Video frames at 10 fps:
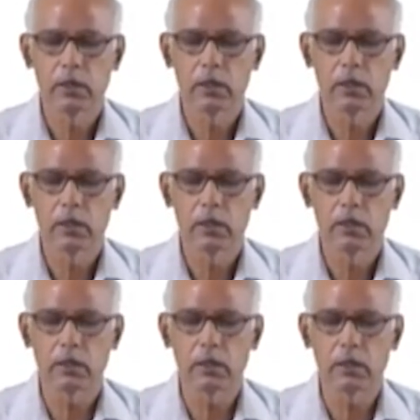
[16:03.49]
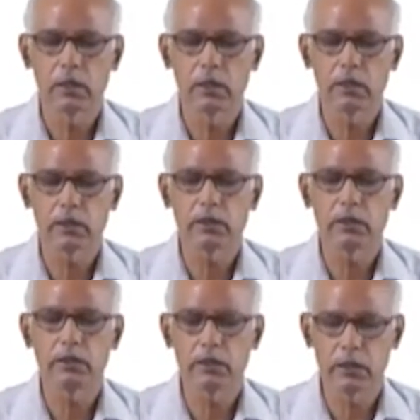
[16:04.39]

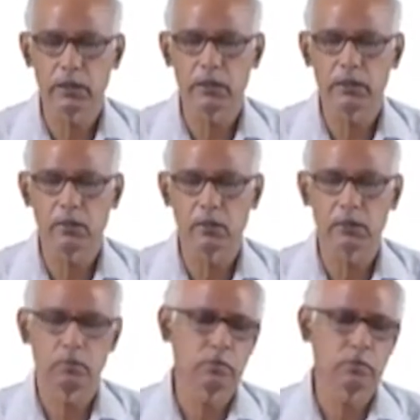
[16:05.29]
reaction studies or